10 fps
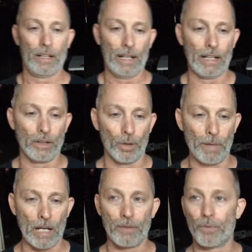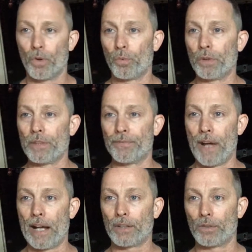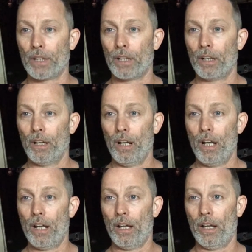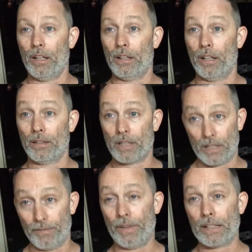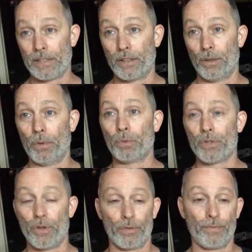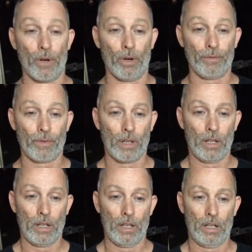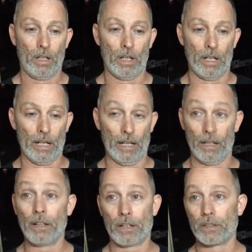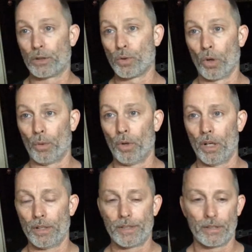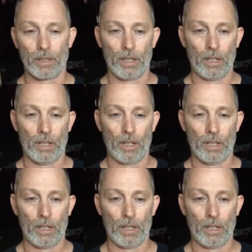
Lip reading: Had to go back and forth with the factory, and to convince them it was their fault, and because it truly was.